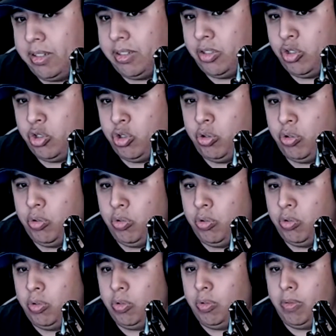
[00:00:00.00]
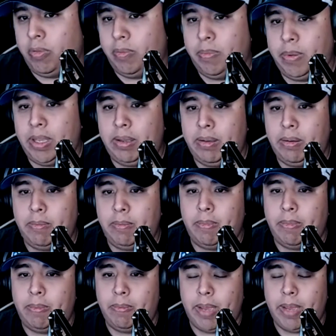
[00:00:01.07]
to be
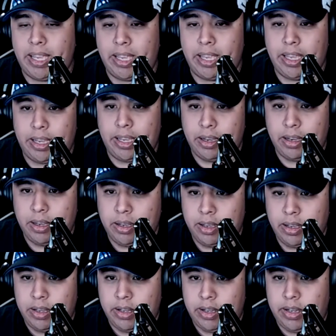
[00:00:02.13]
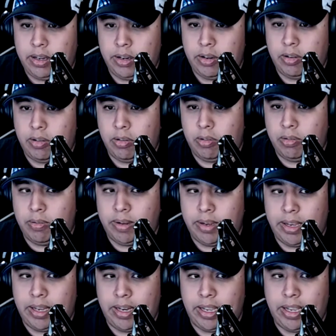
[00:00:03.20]
making,
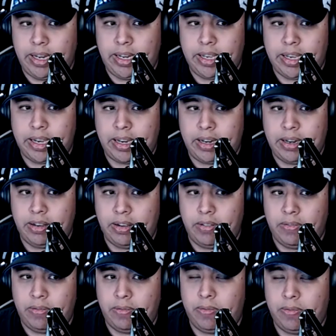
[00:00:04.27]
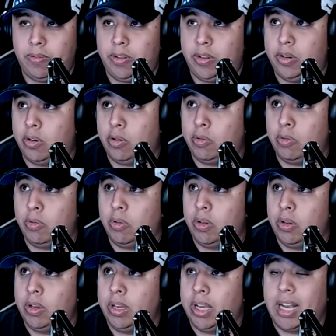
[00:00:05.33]
any kind of,
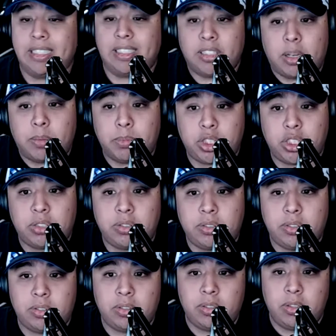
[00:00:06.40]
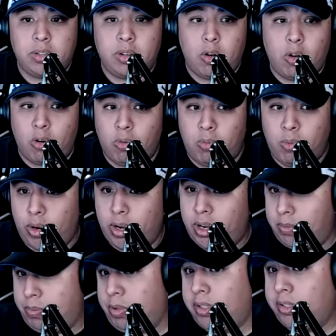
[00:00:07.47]
assumptions over a
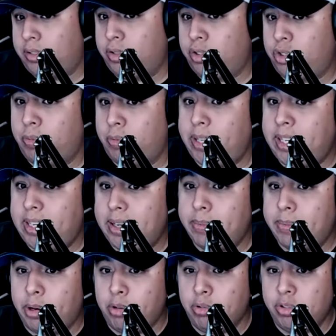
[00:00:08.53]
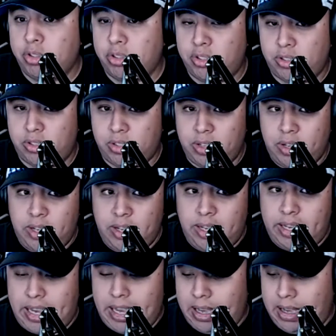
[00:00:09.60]
couple of social media posts.
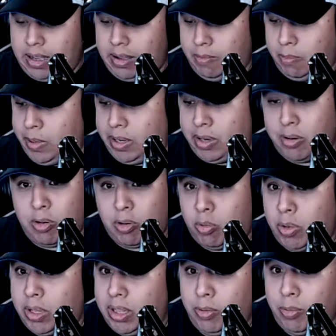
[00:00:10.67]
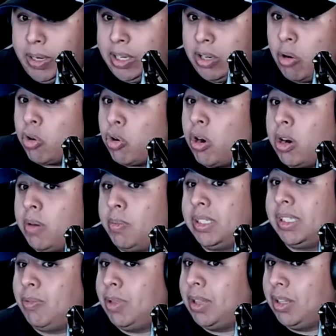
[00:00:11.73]
We don't know
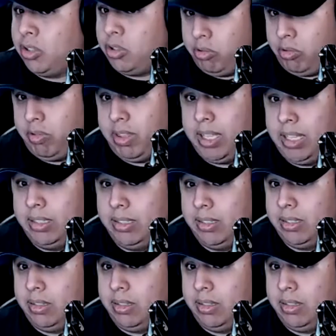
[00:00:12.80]
100% what the truth is,